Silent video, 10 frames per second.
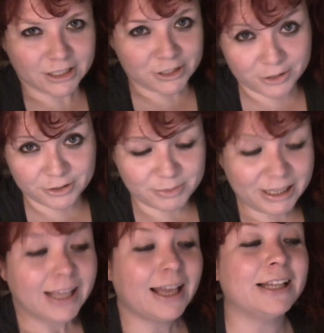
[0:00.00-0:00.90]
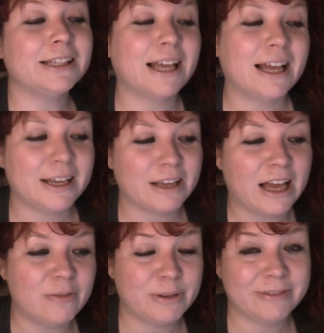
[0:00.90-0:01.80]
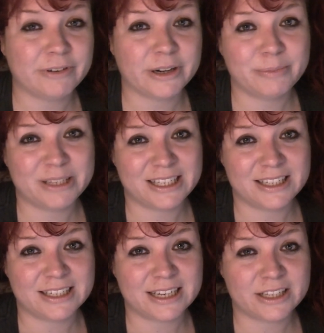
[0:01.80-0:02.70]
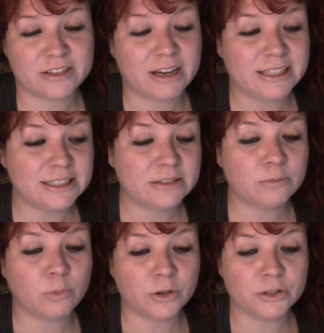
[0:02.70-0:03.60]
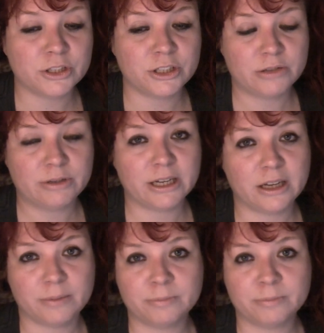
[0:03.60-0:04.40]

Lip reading: Excuse me. And I have been very busy today, so I didn't want to do it